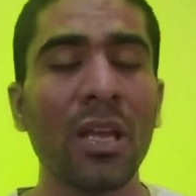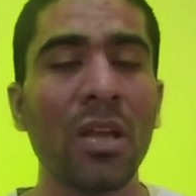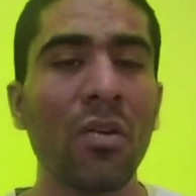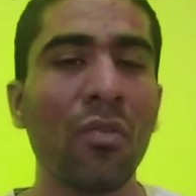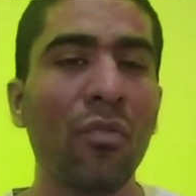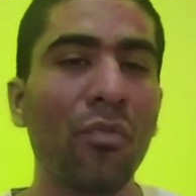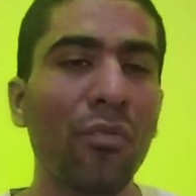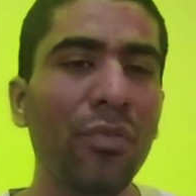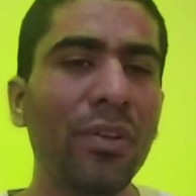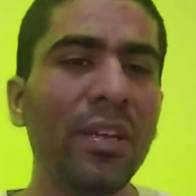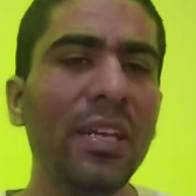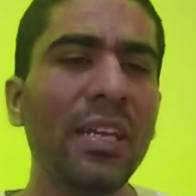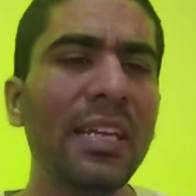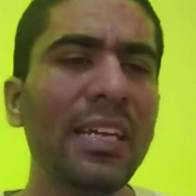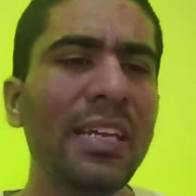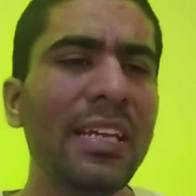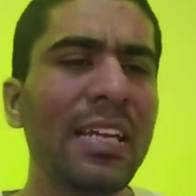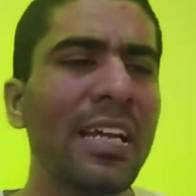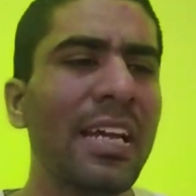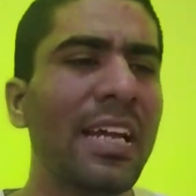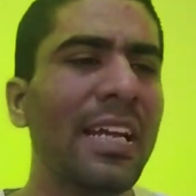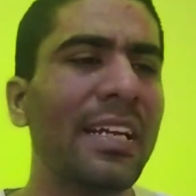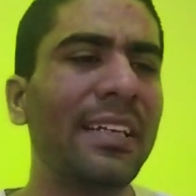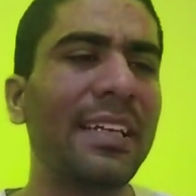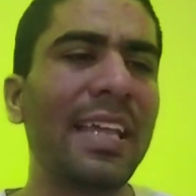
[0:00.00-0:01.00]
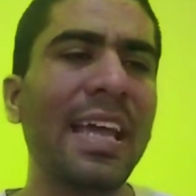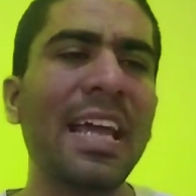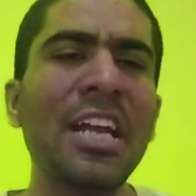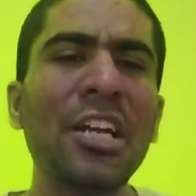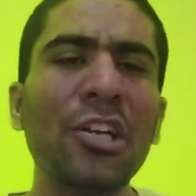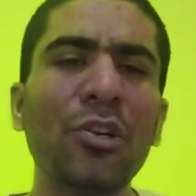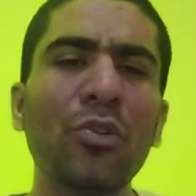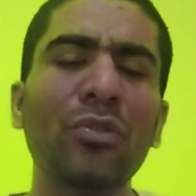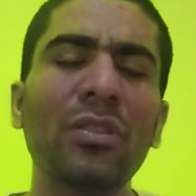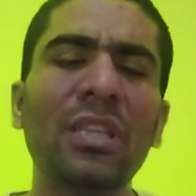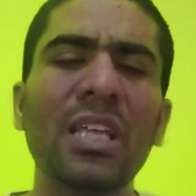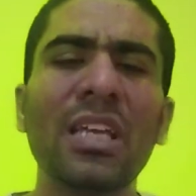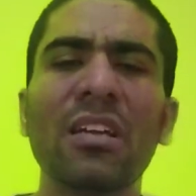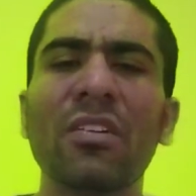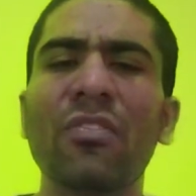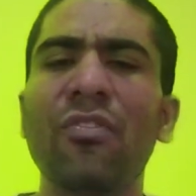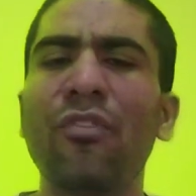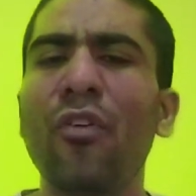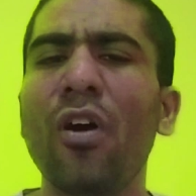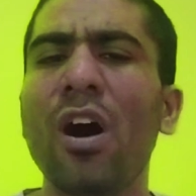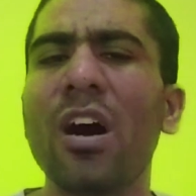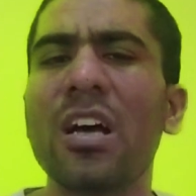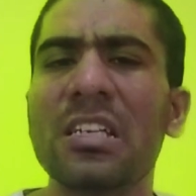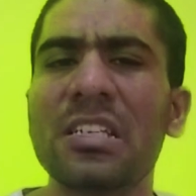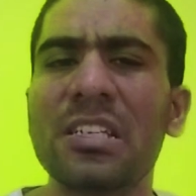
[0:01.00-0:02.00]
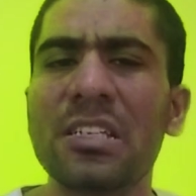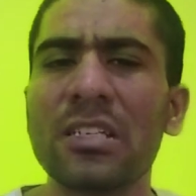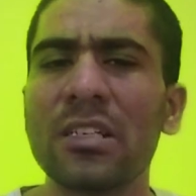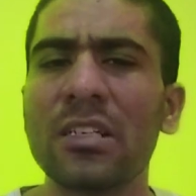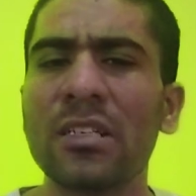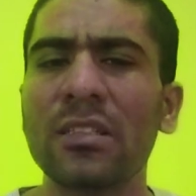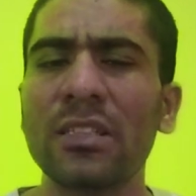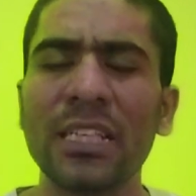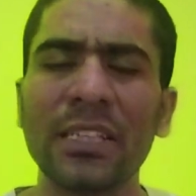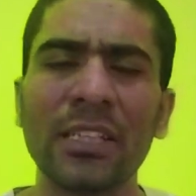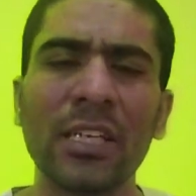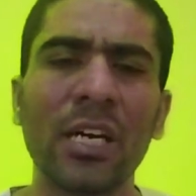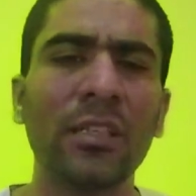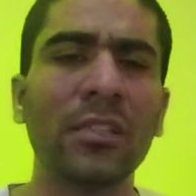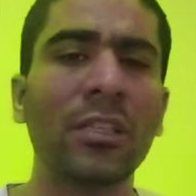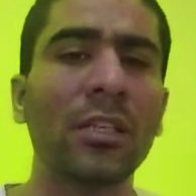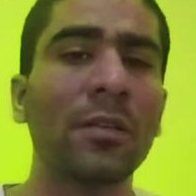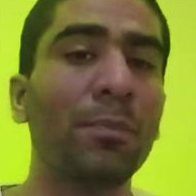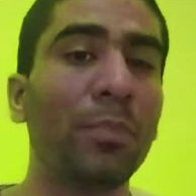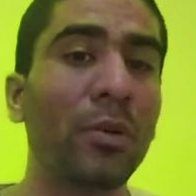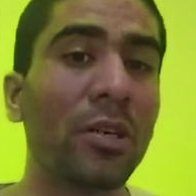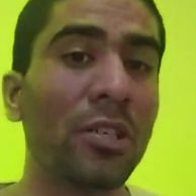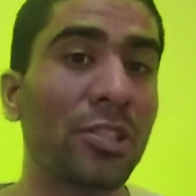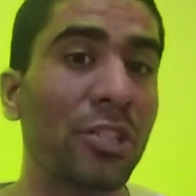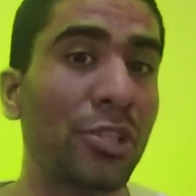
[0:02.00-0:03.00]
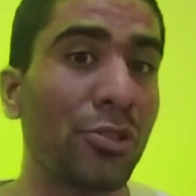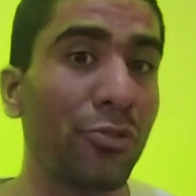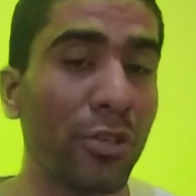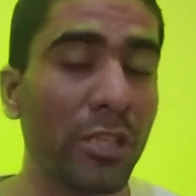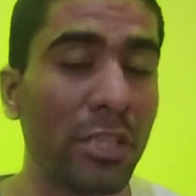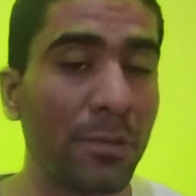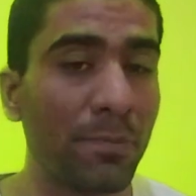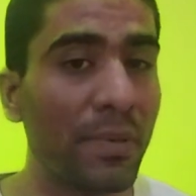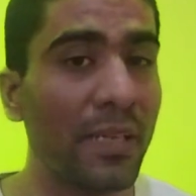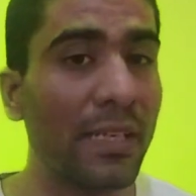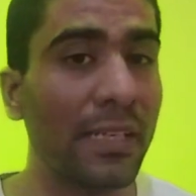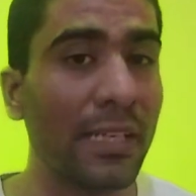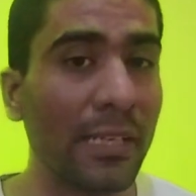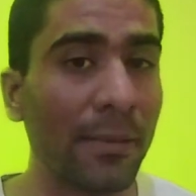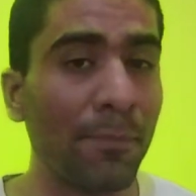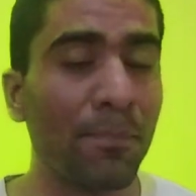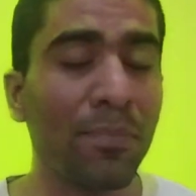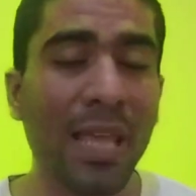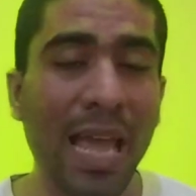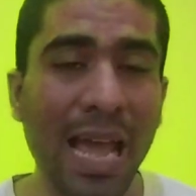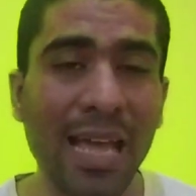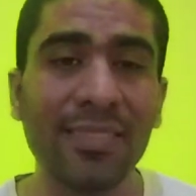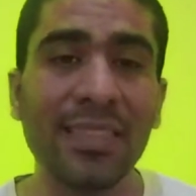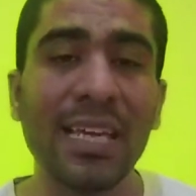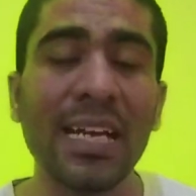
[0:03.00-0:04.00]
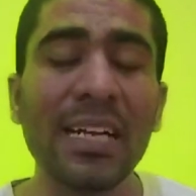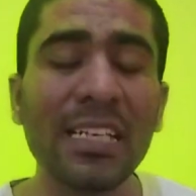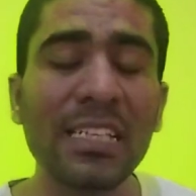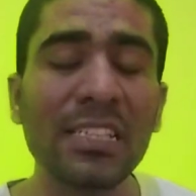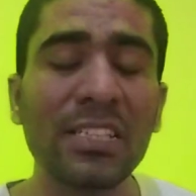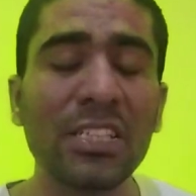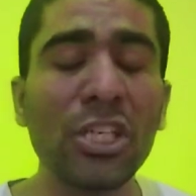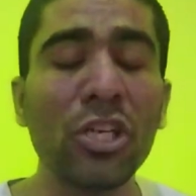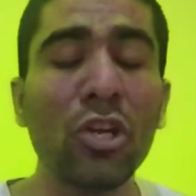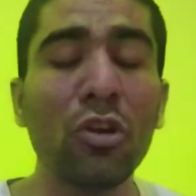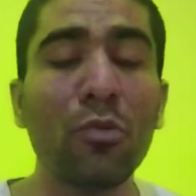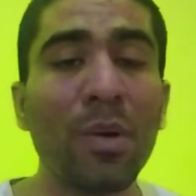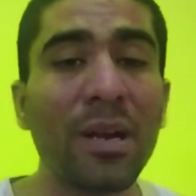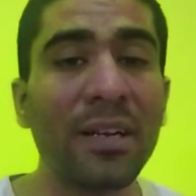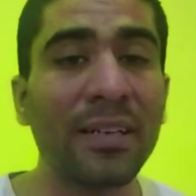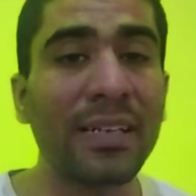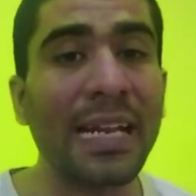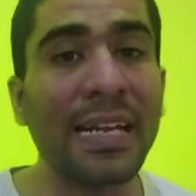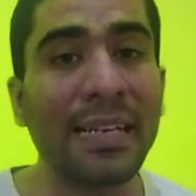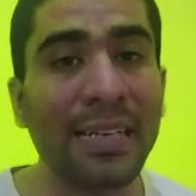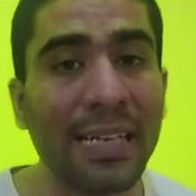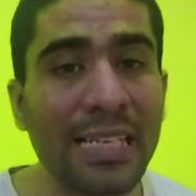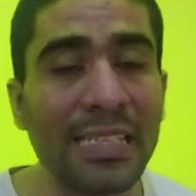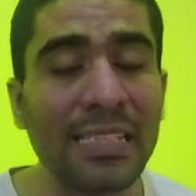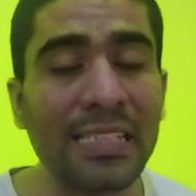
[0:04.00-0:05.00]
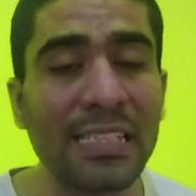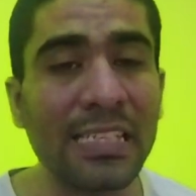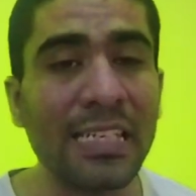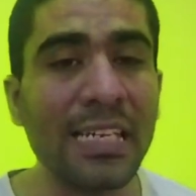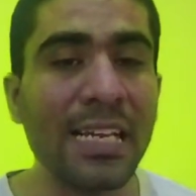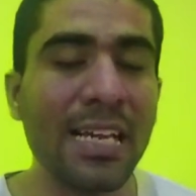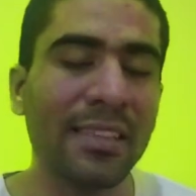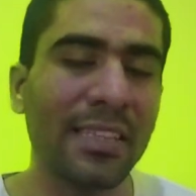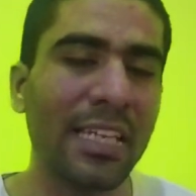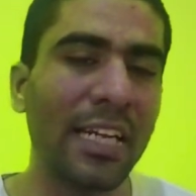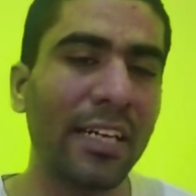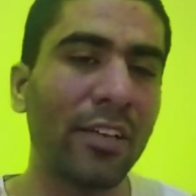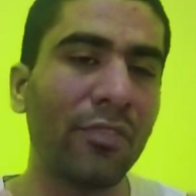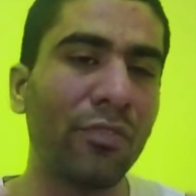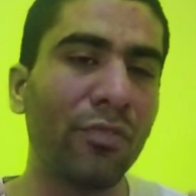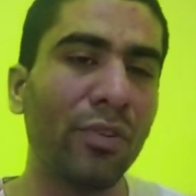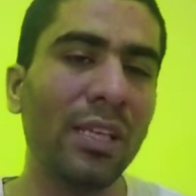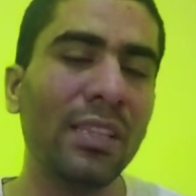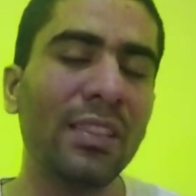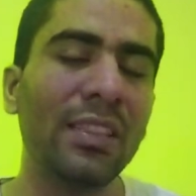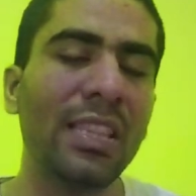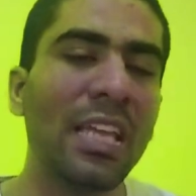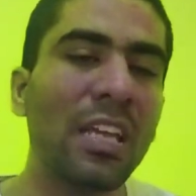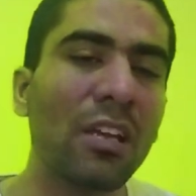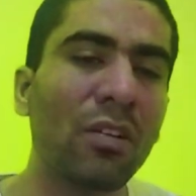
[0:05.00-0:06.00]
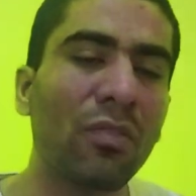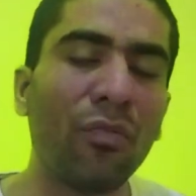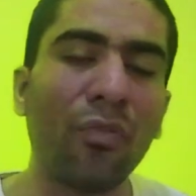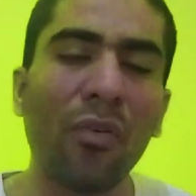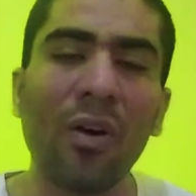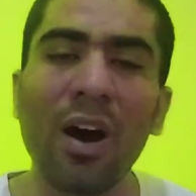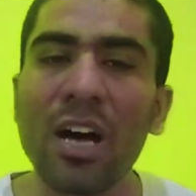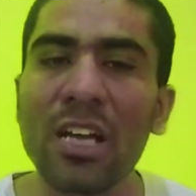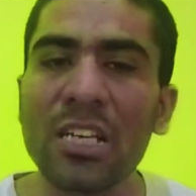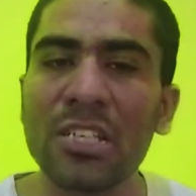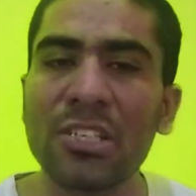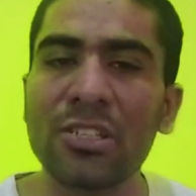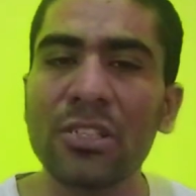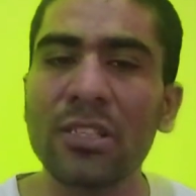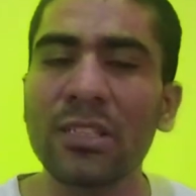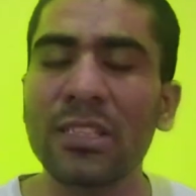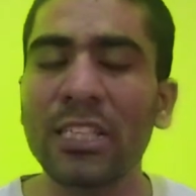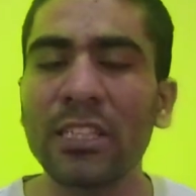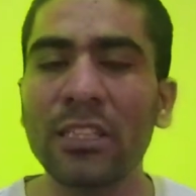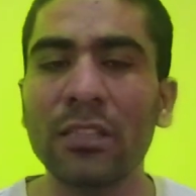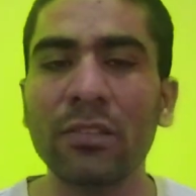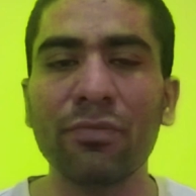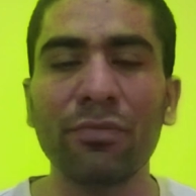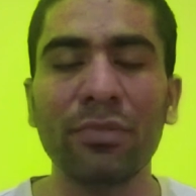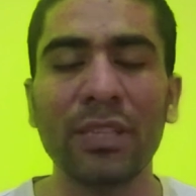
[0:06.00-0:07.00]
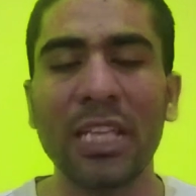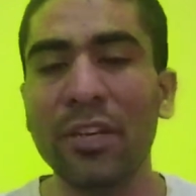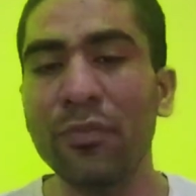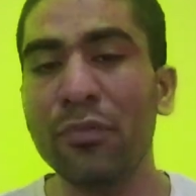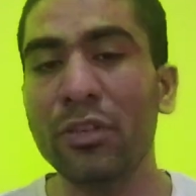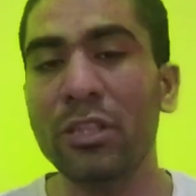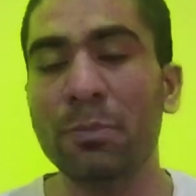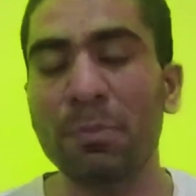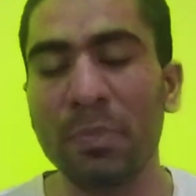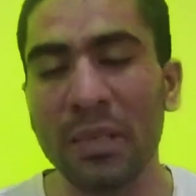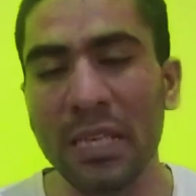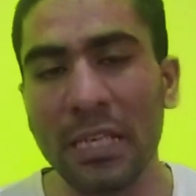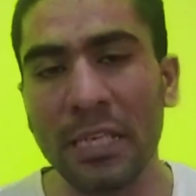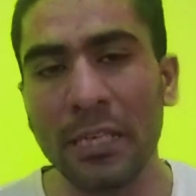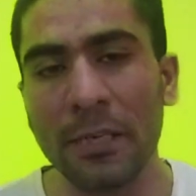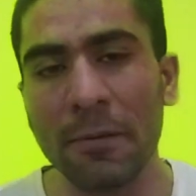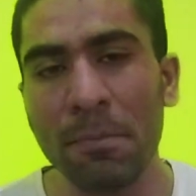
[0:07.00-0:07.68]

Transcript: we tend to think faster than the other person who is speaking. And that is a human tendency, that we think faster than we speak.